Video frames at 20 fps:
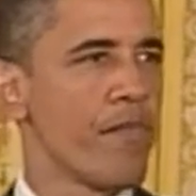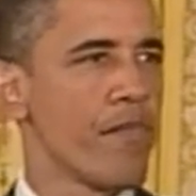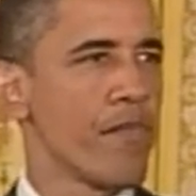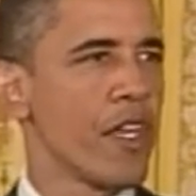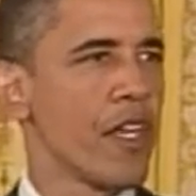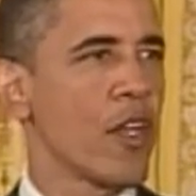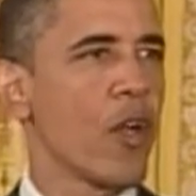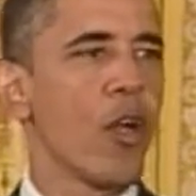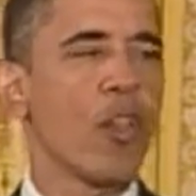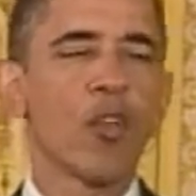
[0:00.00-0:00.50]

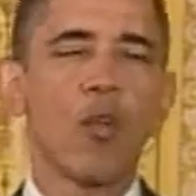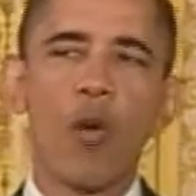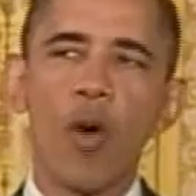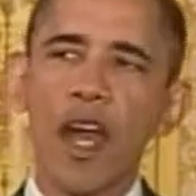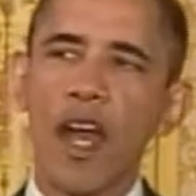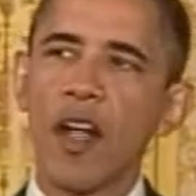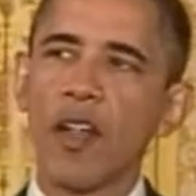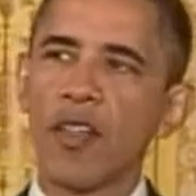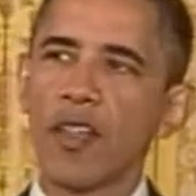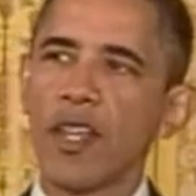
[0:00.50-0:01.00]
And all the
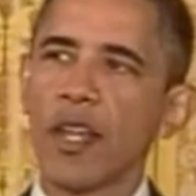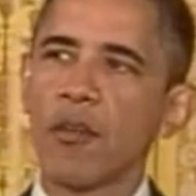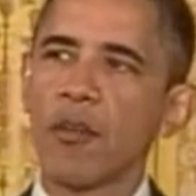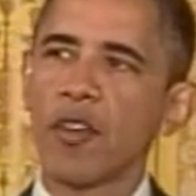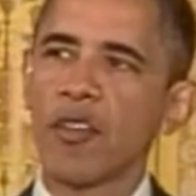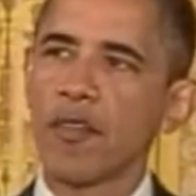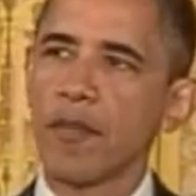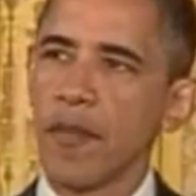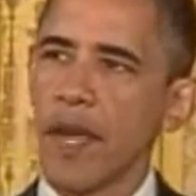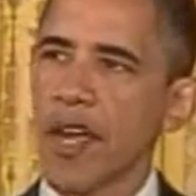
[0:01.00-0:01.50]
while, the
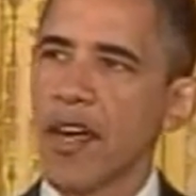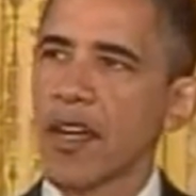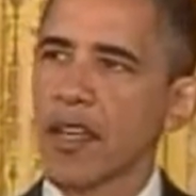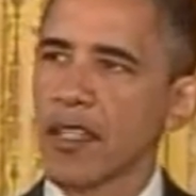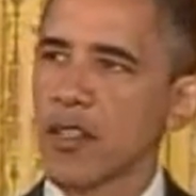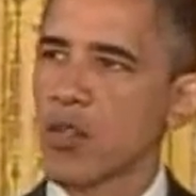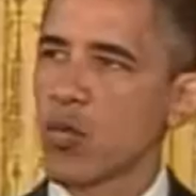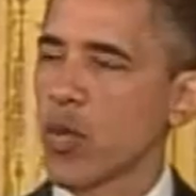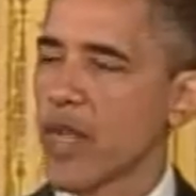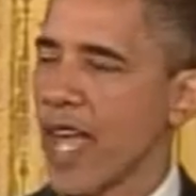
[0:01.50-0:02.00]
number of
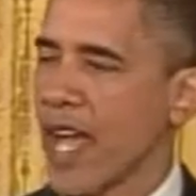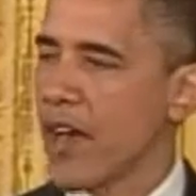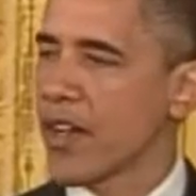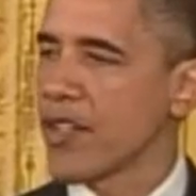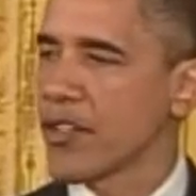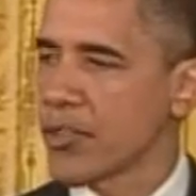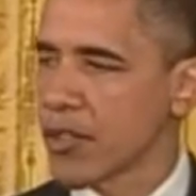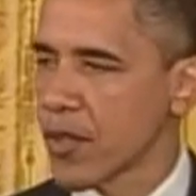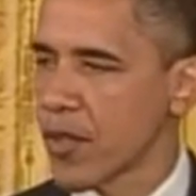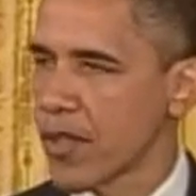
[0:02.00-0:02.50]
Americans without
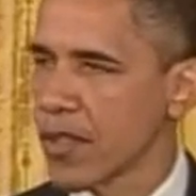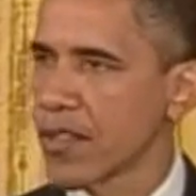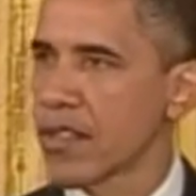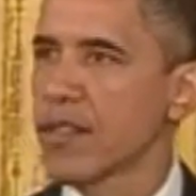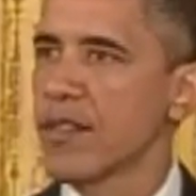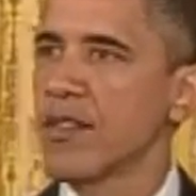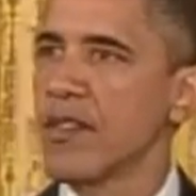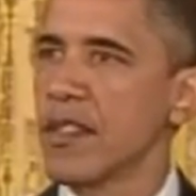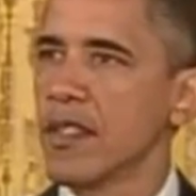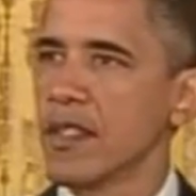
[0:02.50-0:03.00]

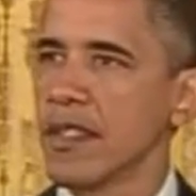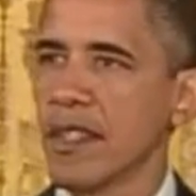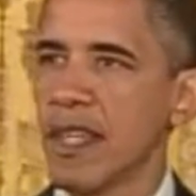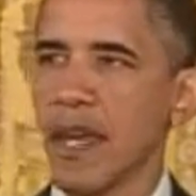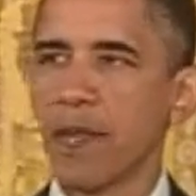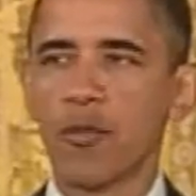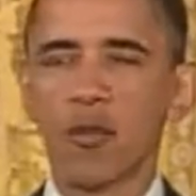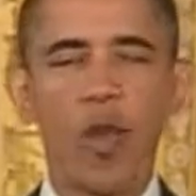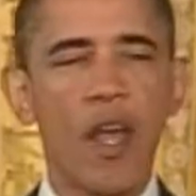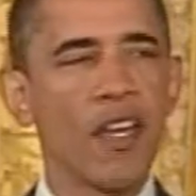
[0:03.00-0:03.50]
insurance
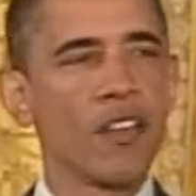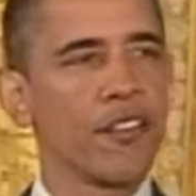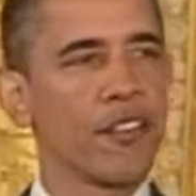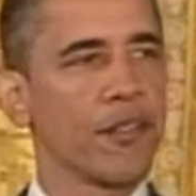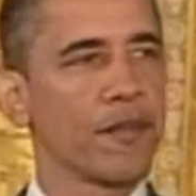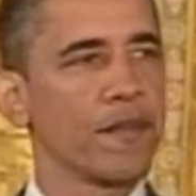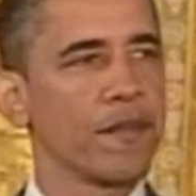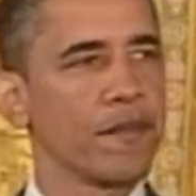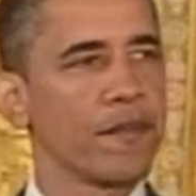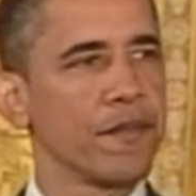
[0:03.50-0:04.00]
kept
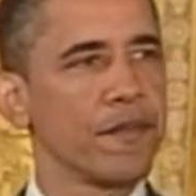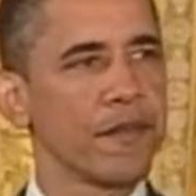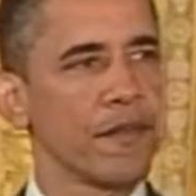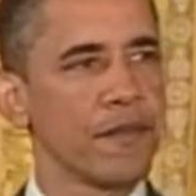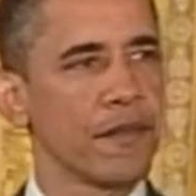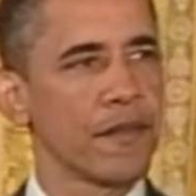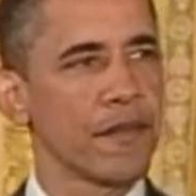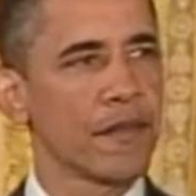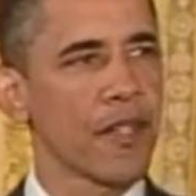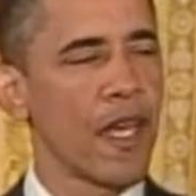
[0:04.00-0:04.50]
rising,
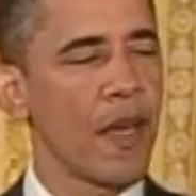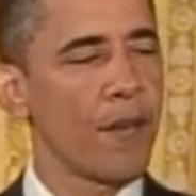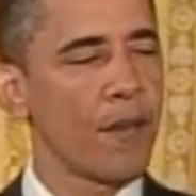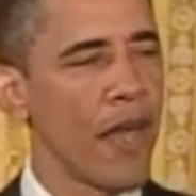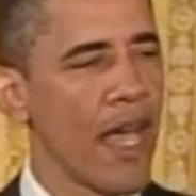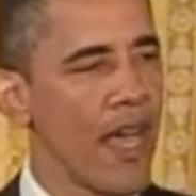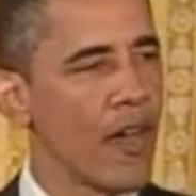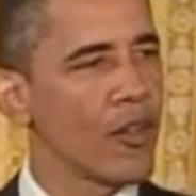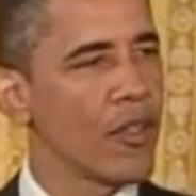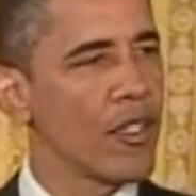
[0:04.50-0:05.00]

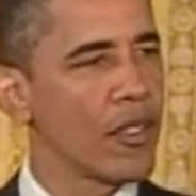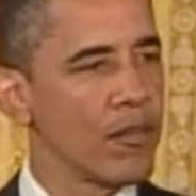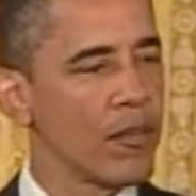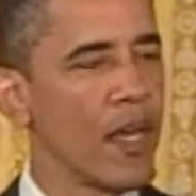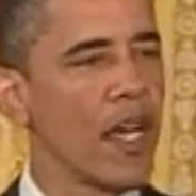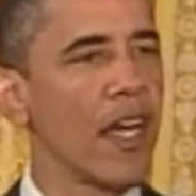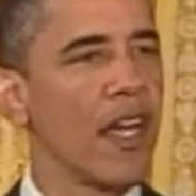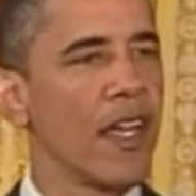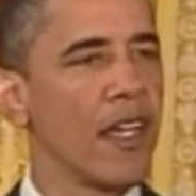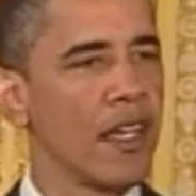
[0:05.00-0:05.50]
compounded
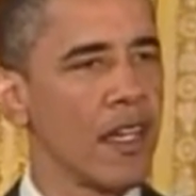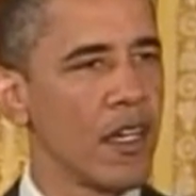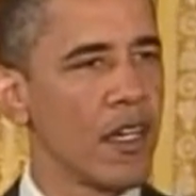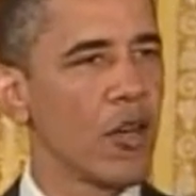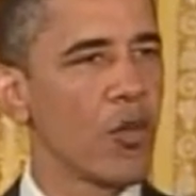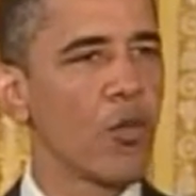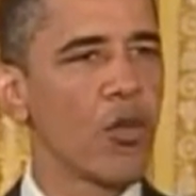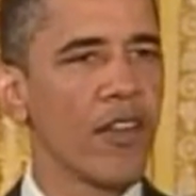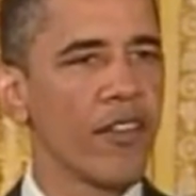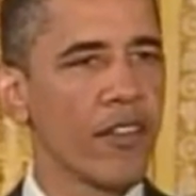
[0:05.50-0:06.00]
by a
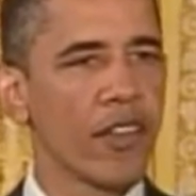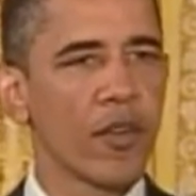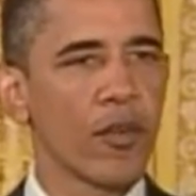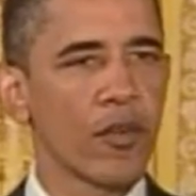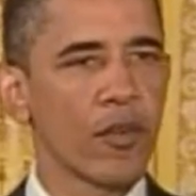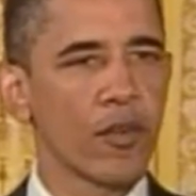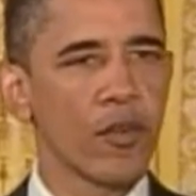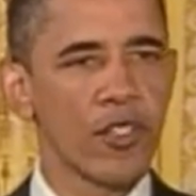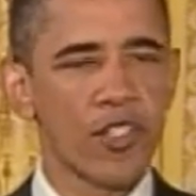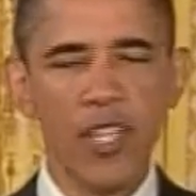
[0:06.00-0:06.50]
horrific
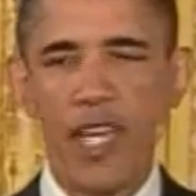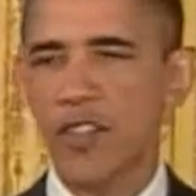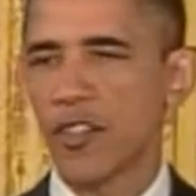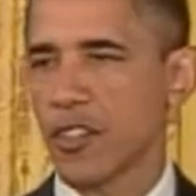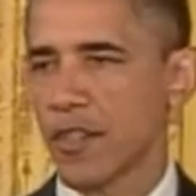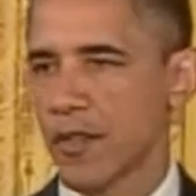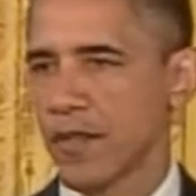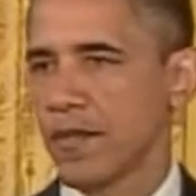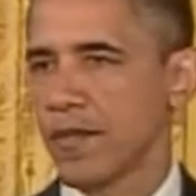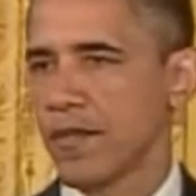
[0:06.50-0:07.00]

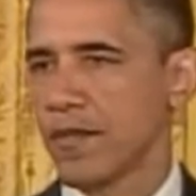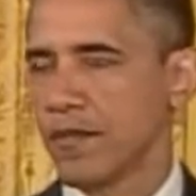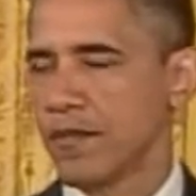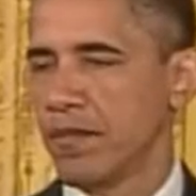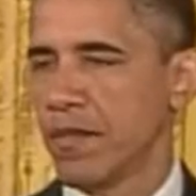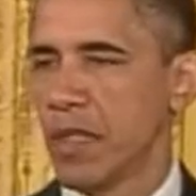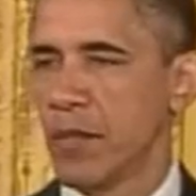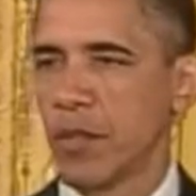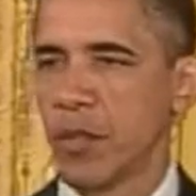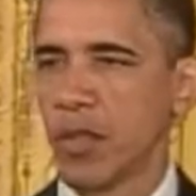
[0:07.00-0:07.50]
recession,
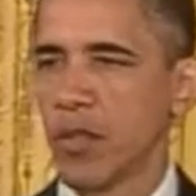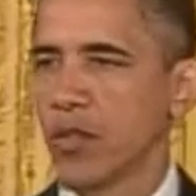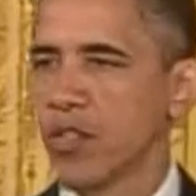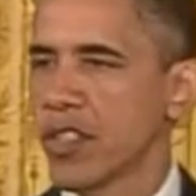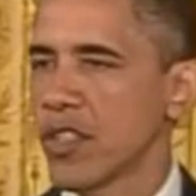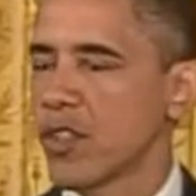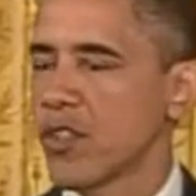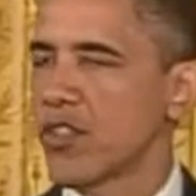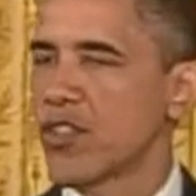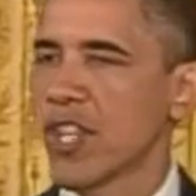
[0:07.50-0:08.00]
people
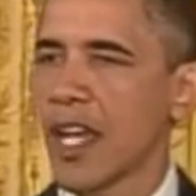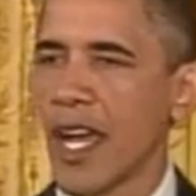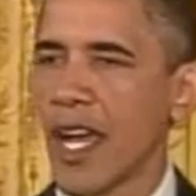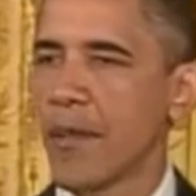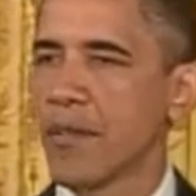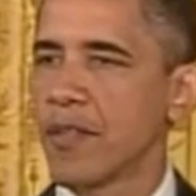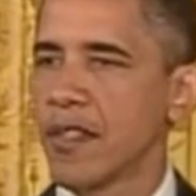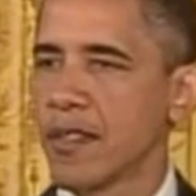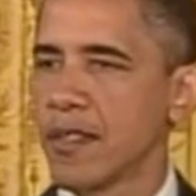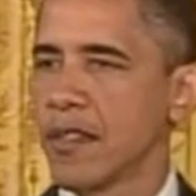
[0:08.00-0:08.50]
losing their
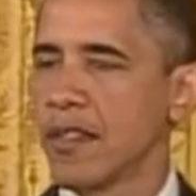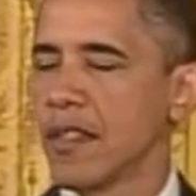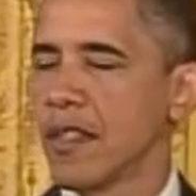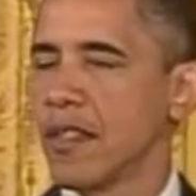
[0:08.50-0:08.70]
jobs and